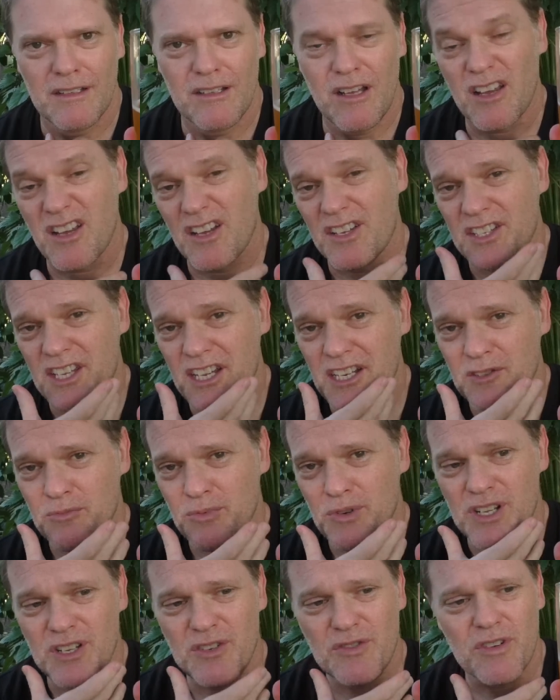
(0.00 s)
Like I said, it's
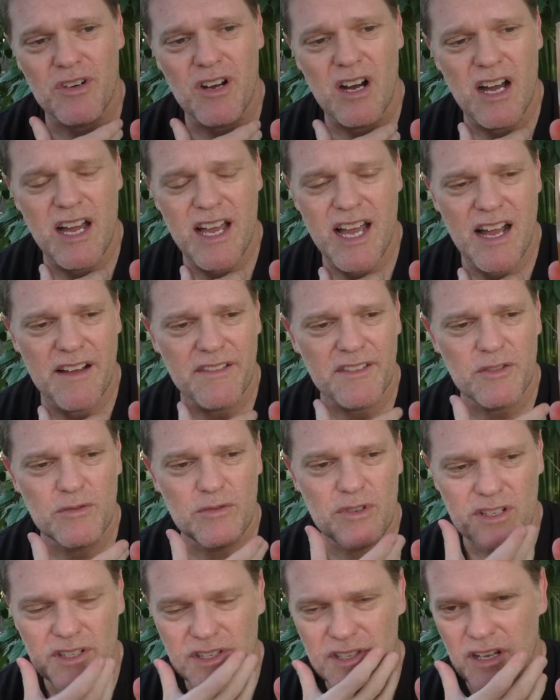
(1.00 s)
pretty dry
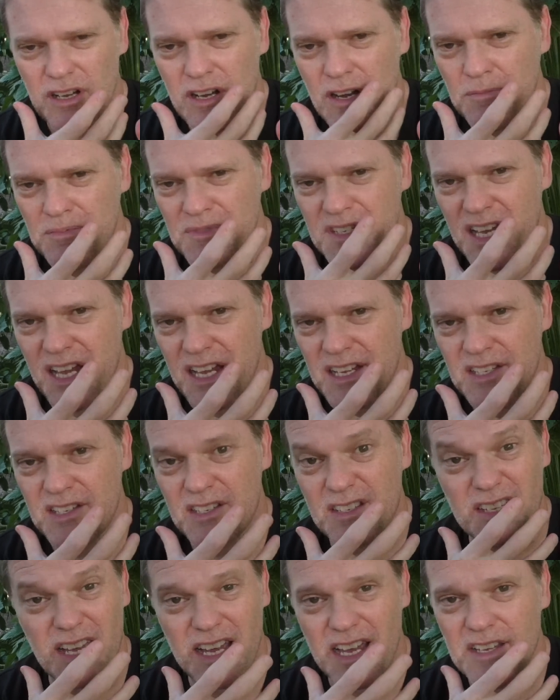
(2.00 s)
afterwards. The hop taste
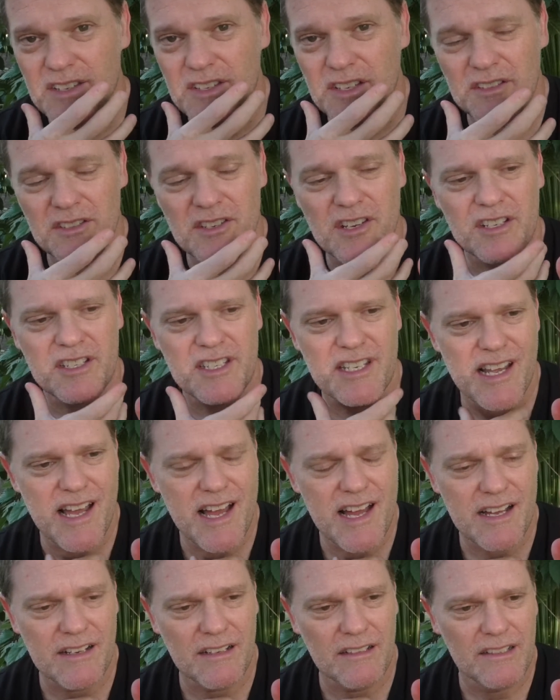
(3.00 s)
stays on your
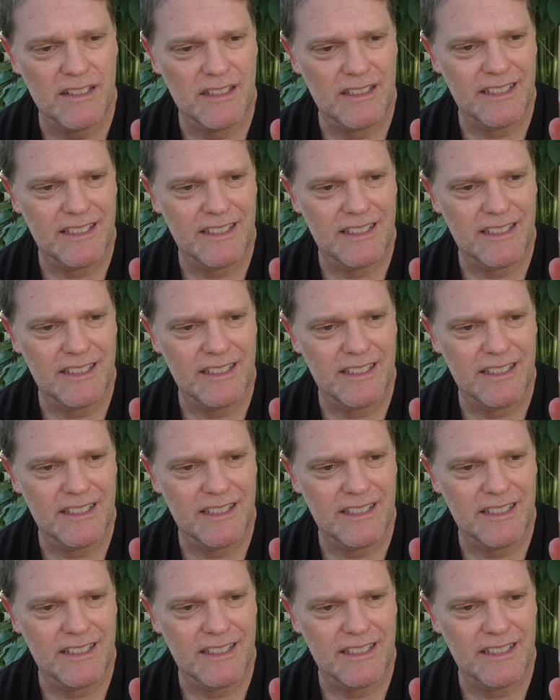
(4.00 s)
tongue.